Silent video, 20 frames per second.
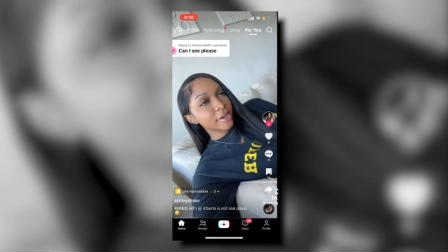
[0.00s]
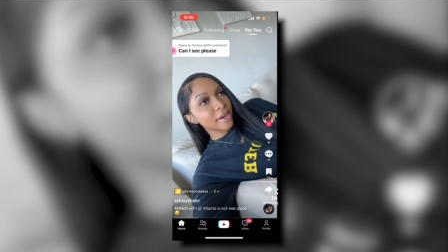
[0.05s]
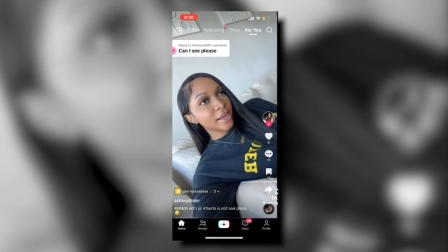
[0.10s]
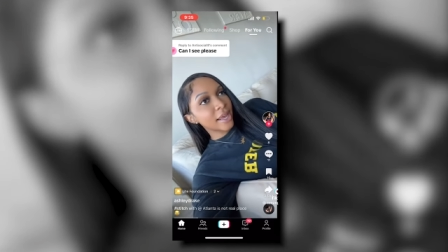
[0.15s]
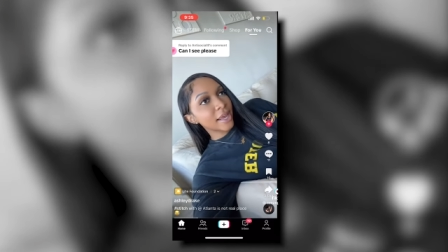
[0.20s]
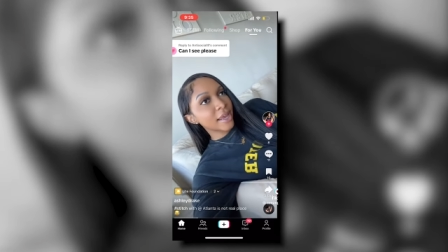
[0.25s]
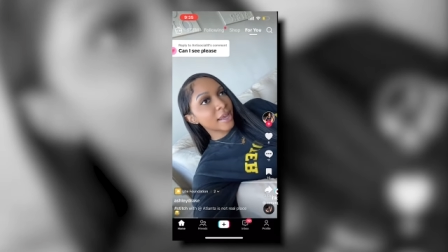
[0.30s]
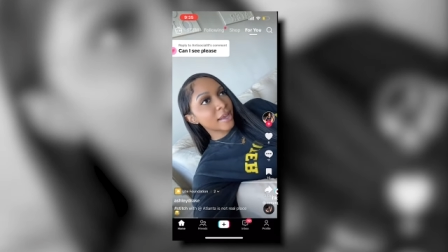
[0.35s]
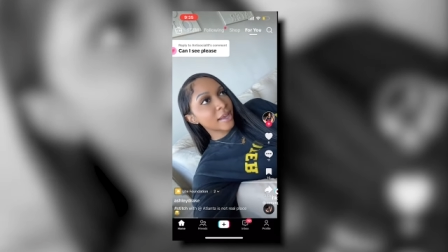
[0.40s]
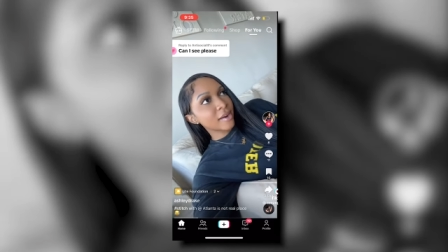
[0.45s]

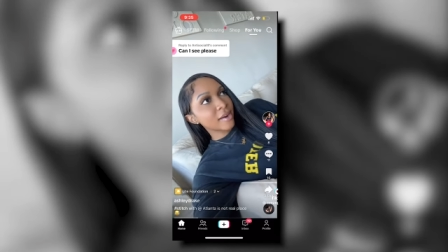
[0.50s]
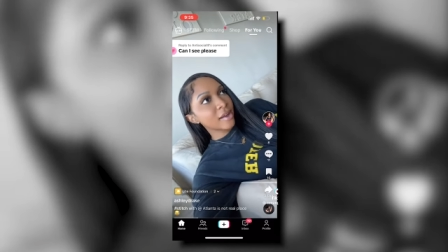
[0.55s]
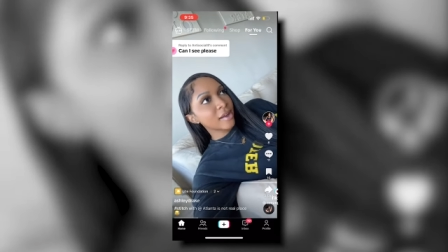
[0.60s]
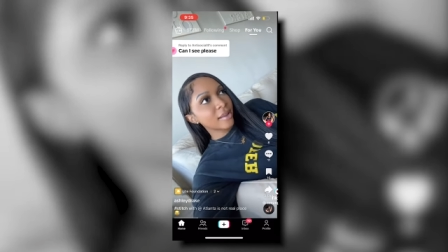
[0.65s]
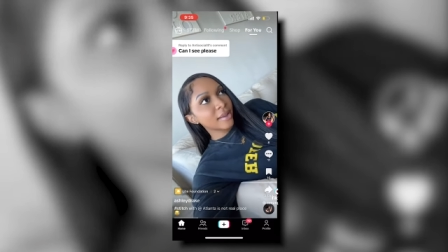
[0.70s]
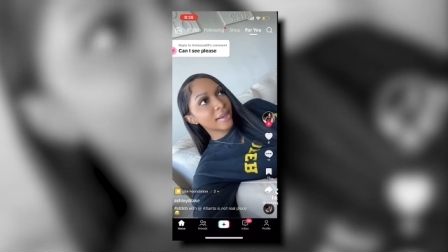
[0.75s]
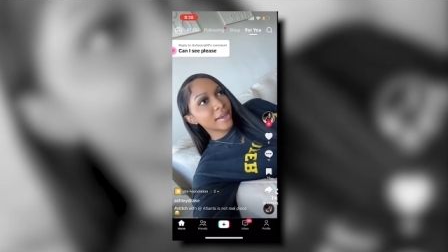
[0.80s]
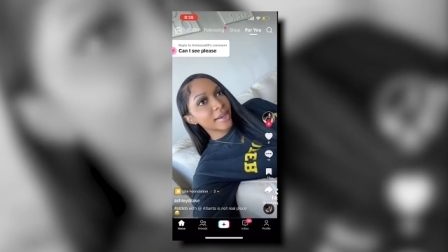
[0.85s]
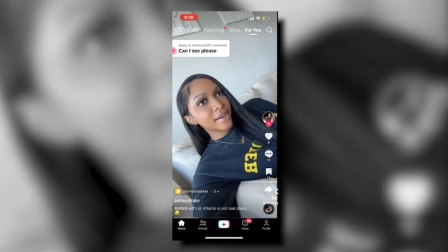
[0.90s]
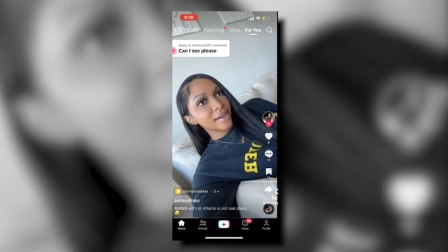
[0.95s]
and all
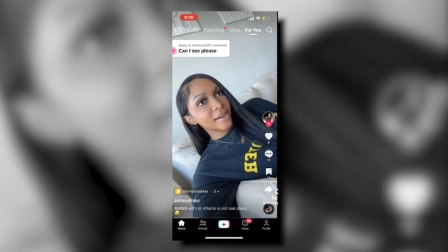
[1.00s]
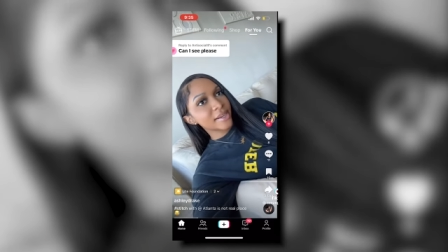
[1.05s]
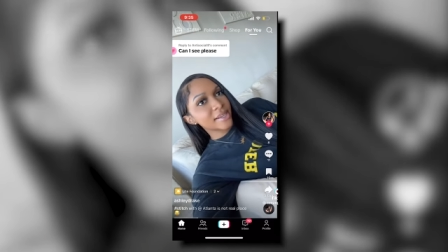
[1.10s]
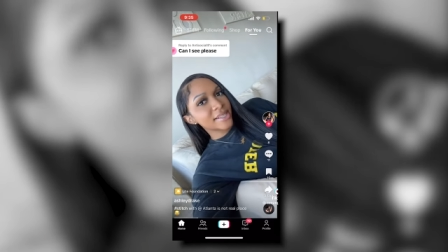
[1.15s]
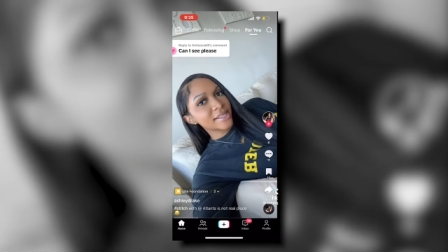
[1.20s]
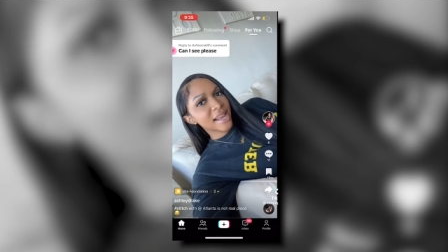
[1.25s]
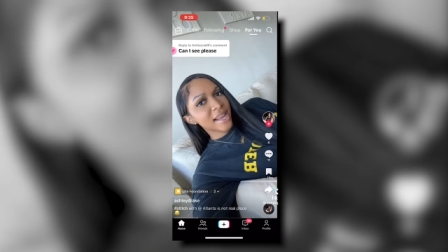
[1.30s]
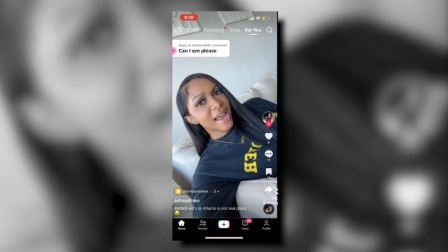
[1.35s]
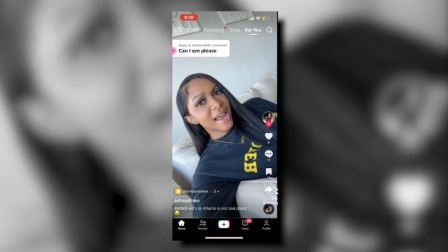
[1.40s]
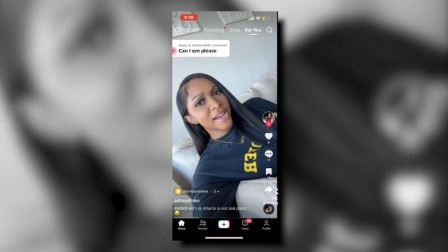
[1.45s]
I hear
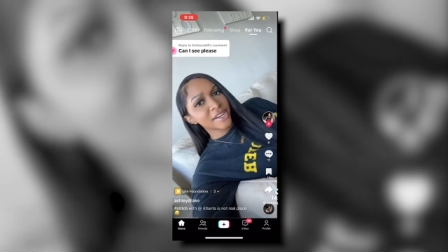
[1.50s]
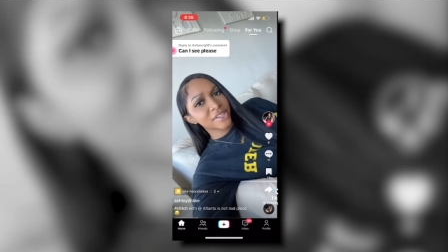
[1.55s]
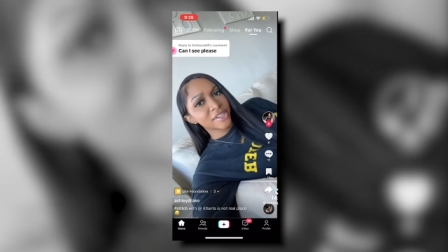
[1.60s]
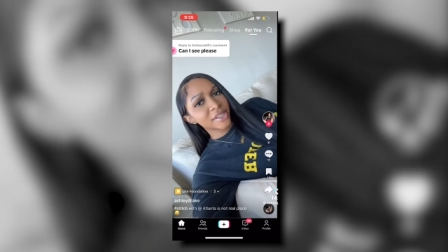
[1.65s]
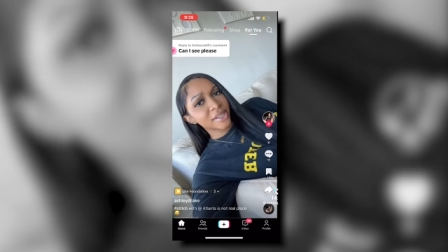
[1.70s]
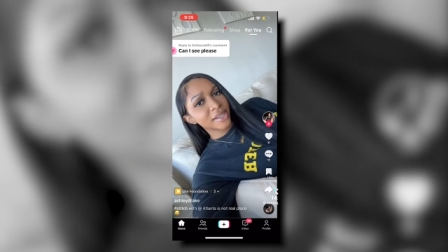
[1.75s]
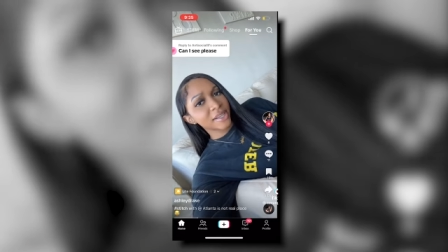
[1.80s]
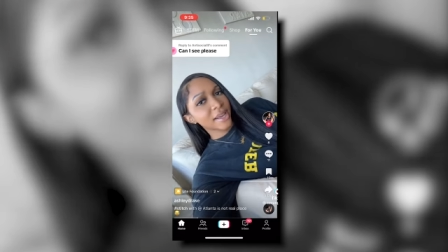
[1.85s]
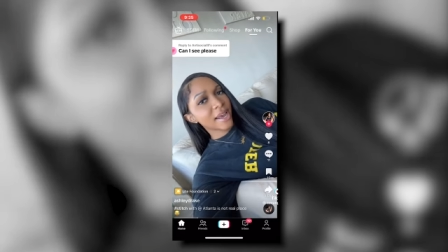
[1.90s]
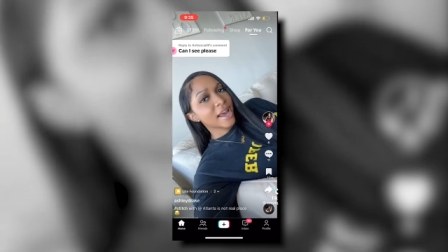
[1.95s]
is,
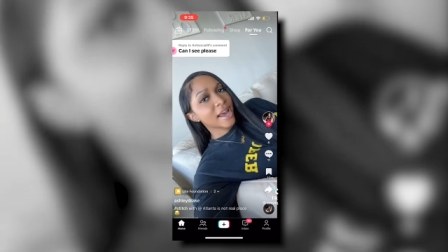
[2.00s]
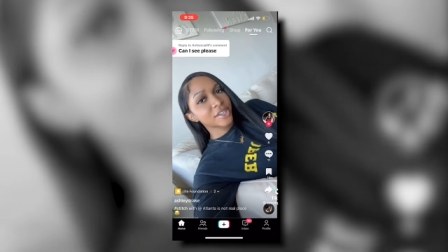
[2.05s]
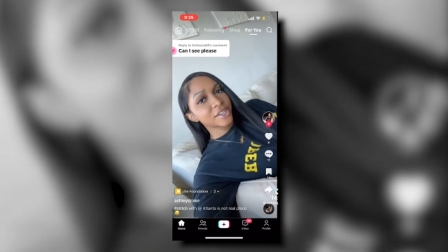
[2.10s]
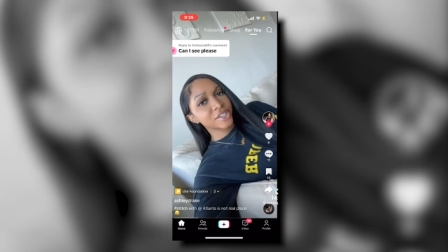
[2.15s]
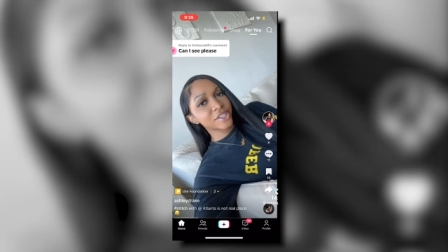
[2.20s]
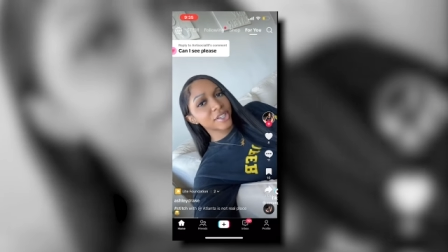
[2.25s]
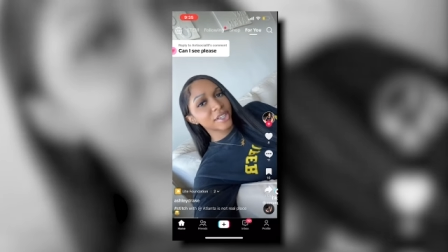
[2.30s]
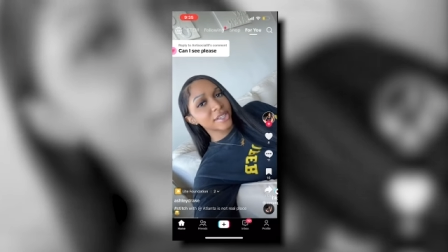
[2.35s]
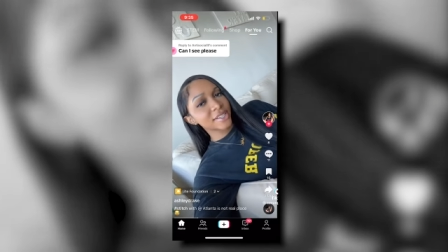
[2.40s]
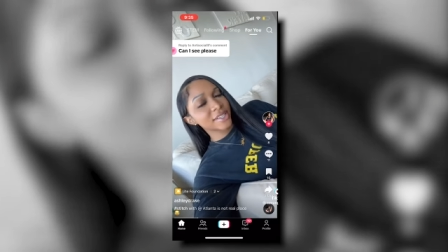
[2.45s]
Ashley,
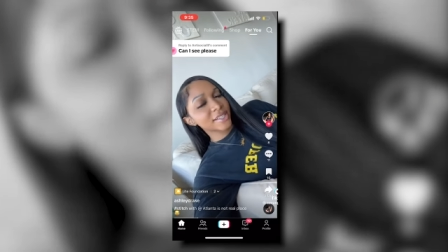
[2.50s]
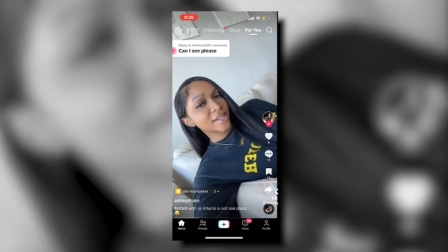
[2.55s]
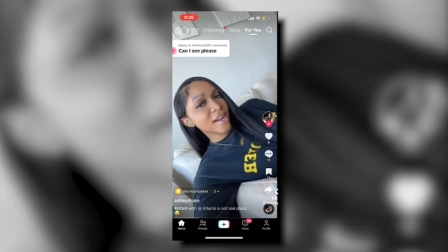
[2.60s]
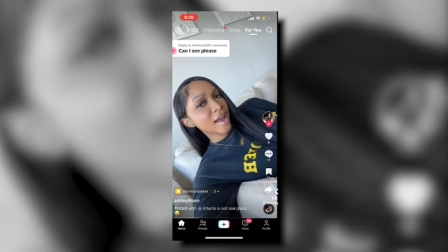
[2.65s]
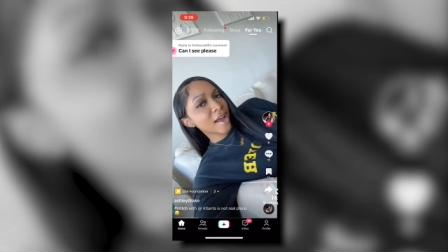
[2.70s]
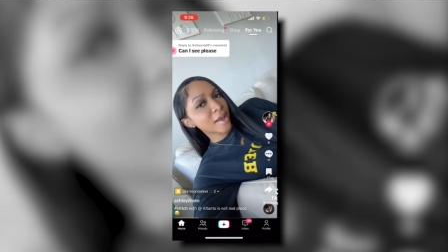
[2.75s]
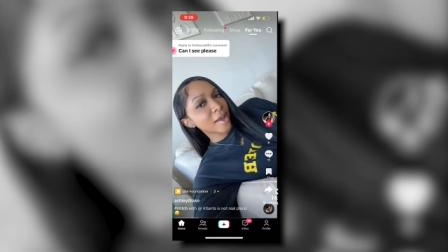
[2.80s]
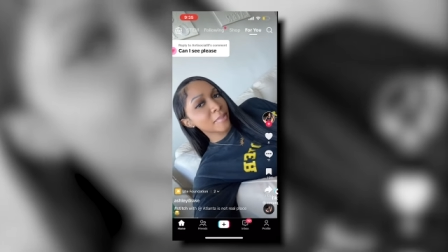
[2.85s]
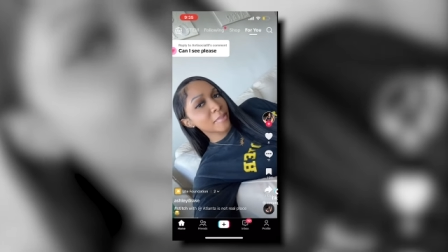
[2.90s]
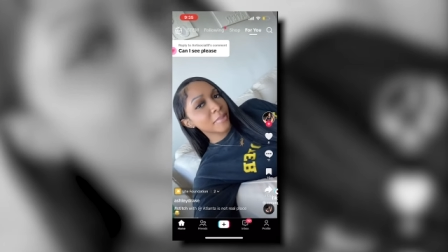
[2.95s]
Ashley,
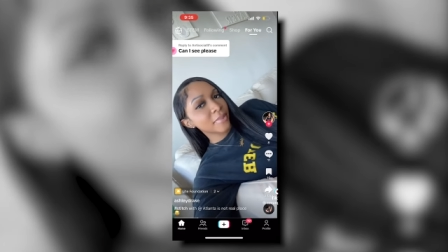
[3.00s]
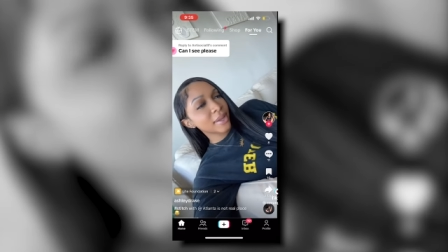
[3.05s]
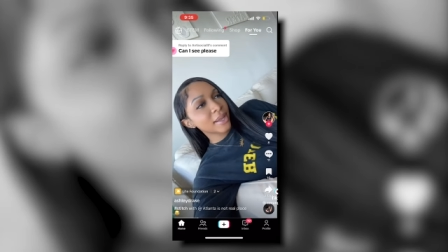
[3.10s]
stop.